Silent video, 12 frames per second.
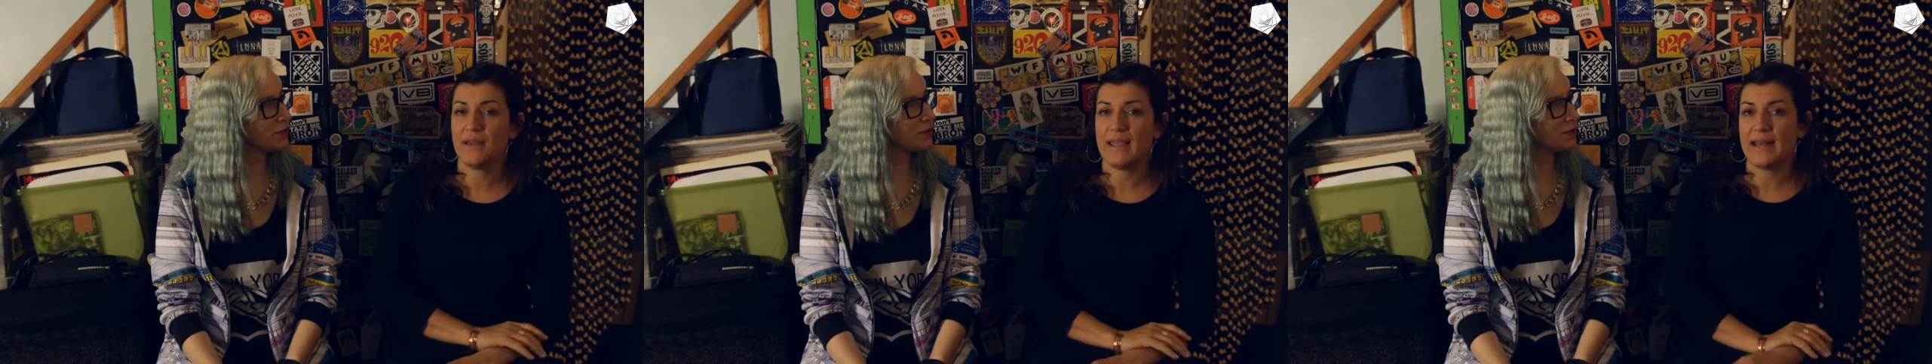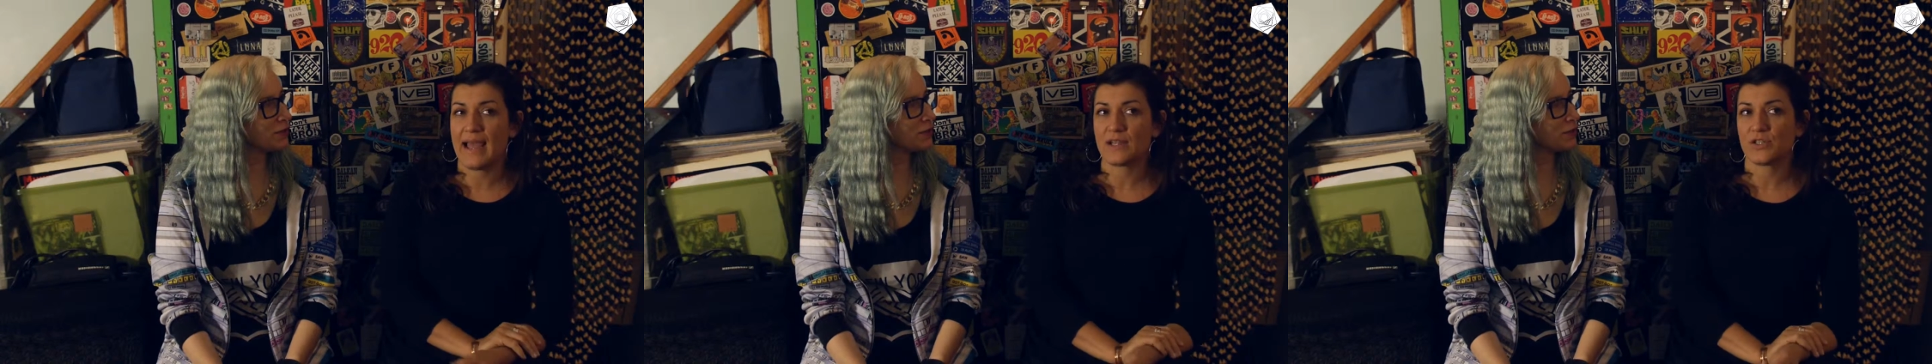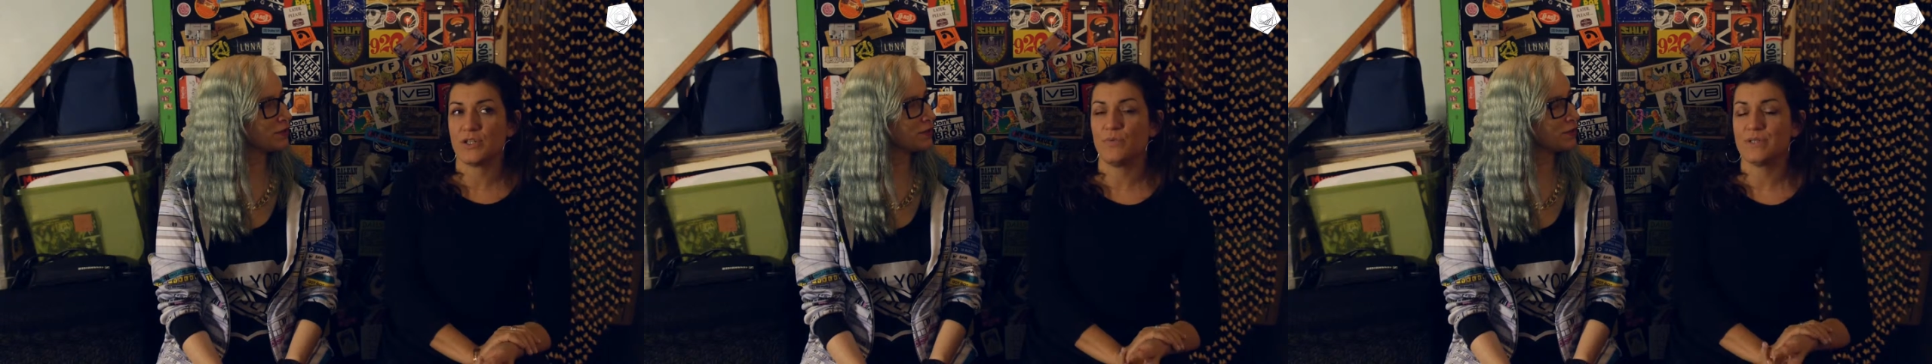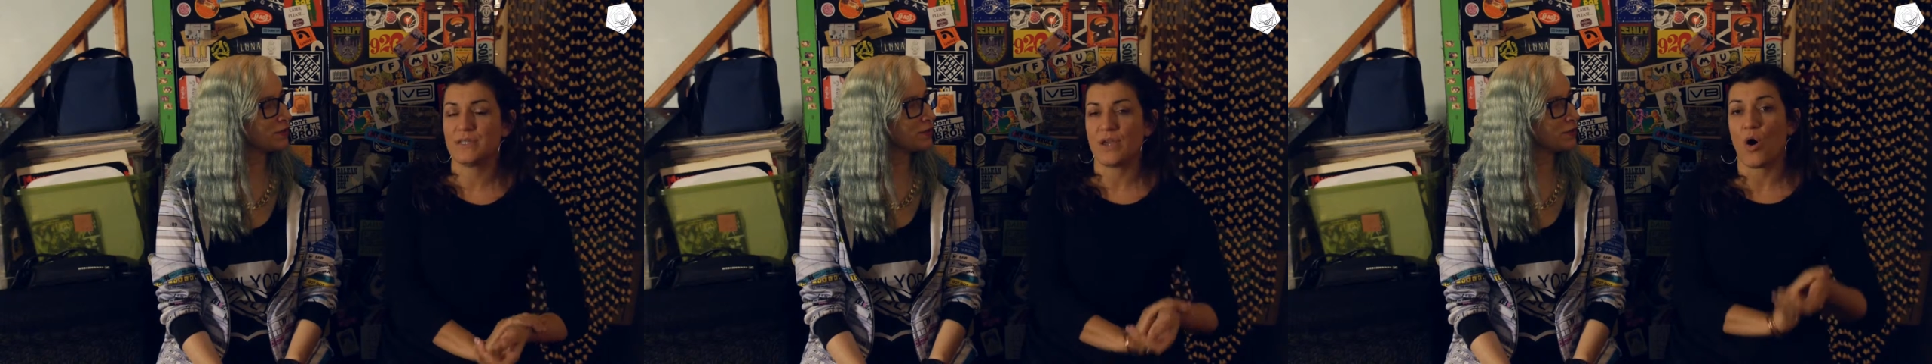It actually
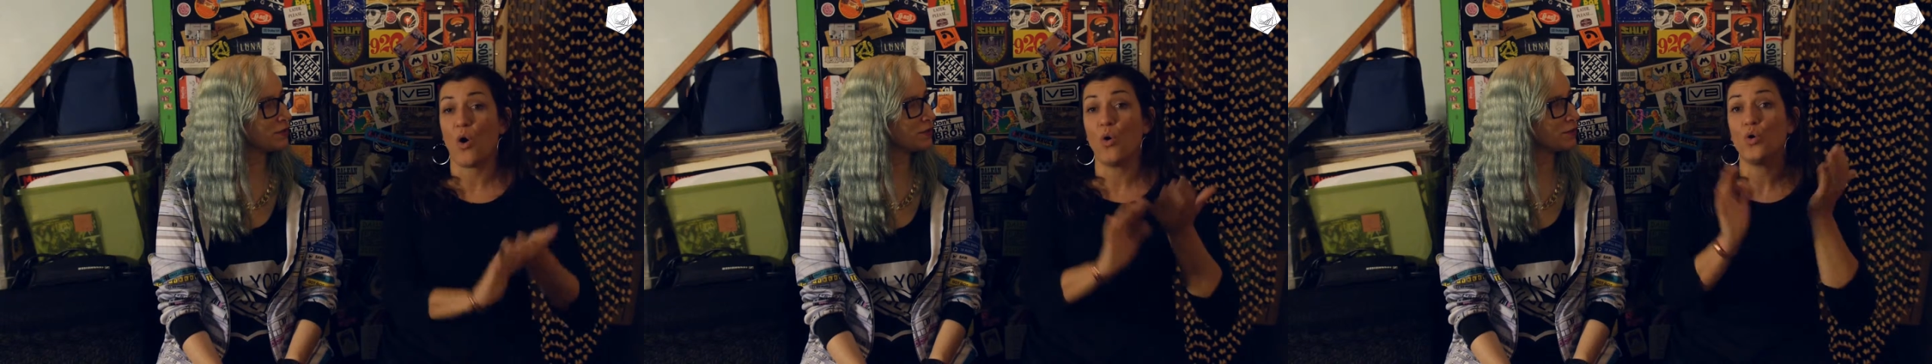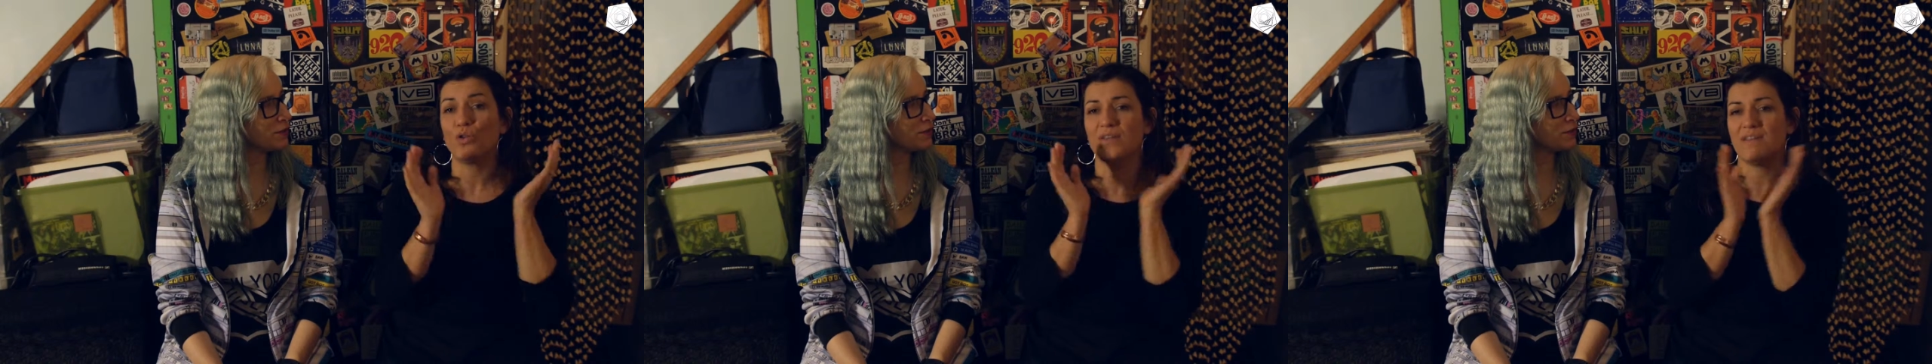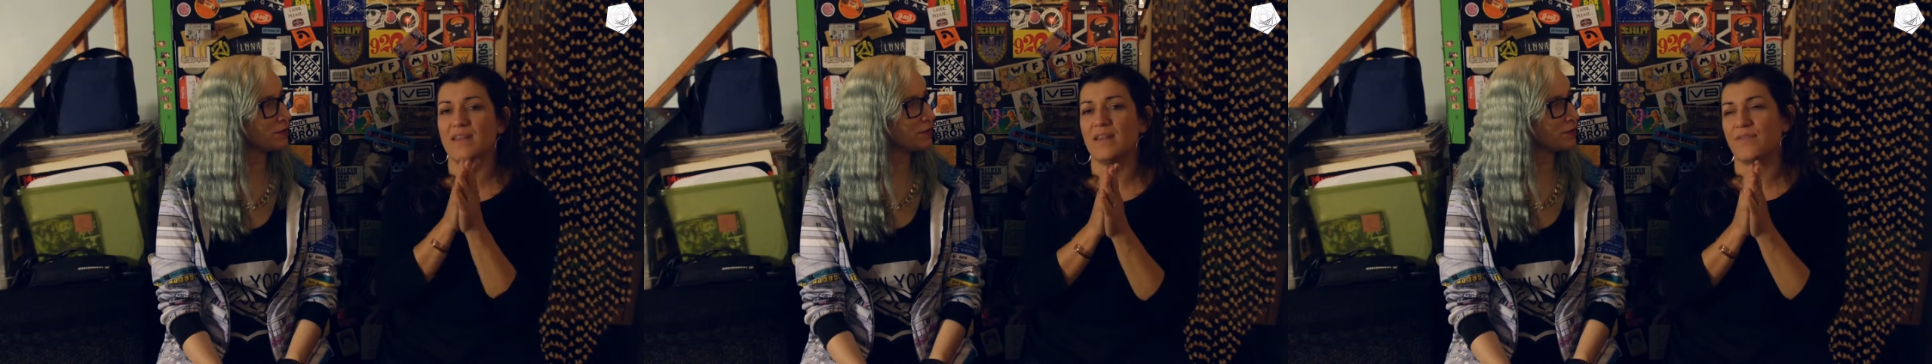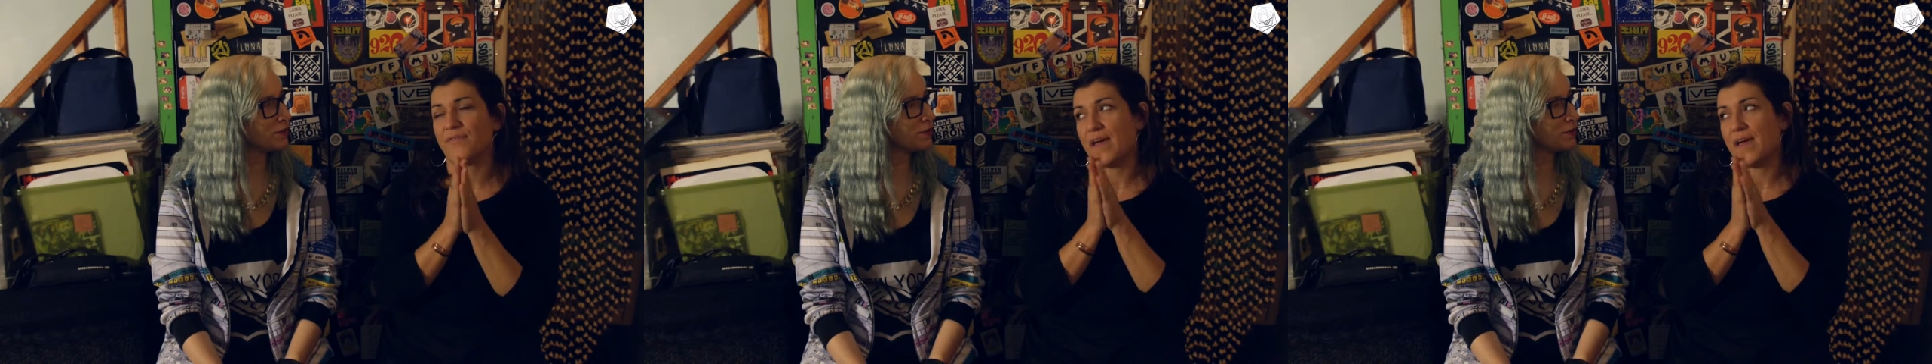was the old knitting